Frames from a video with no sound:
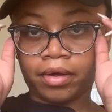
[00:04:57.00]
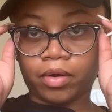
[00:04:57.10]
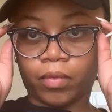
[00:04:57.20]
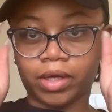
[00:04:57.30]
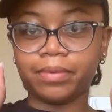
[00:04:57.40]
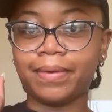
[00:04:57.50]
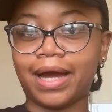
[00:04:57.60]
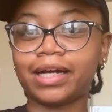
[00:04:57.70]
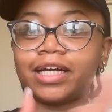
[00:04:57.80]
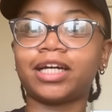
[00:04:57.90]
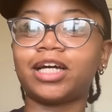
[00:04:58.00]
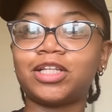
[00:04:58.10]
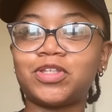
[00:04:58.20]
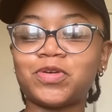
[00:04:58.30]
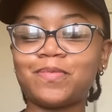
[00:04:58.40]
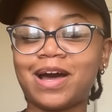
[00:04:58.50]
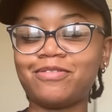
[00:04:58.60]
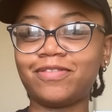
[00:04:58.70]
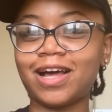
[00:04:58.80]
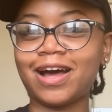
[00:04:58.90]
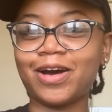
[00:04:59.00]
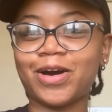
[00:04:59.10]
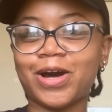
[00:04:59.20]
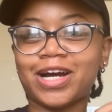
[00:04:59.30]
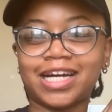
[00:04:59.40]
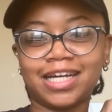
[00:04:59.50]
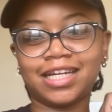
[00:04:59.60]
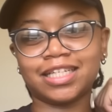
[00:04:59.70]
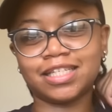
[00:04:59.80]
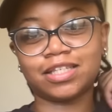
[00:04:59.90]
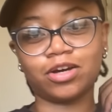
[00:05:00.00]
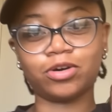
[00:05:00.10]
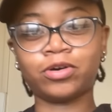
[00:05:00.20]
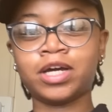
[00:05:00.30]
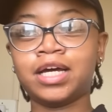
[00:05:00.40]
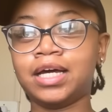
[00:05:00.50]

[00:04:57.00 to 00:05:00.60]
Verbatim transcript: welcome back to my vlog so